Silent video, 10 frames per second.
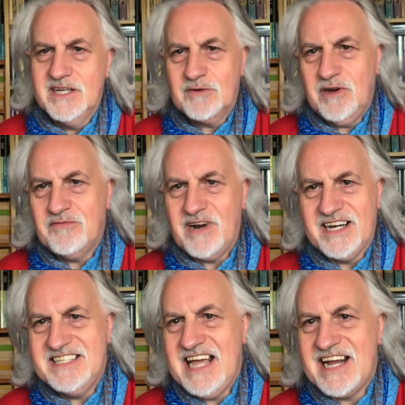quite
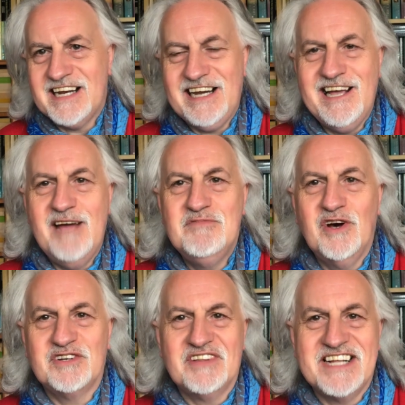frankly, technically, I'm
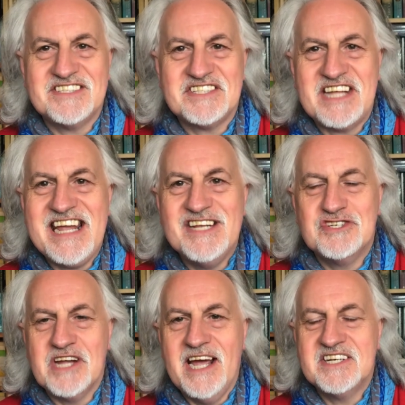not at that
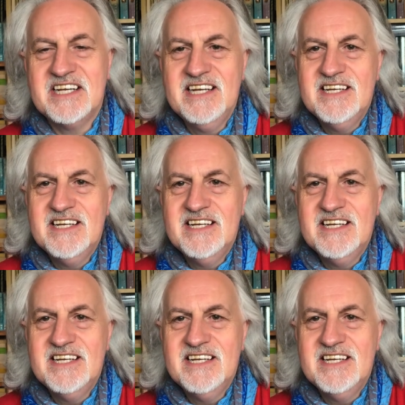stage yet.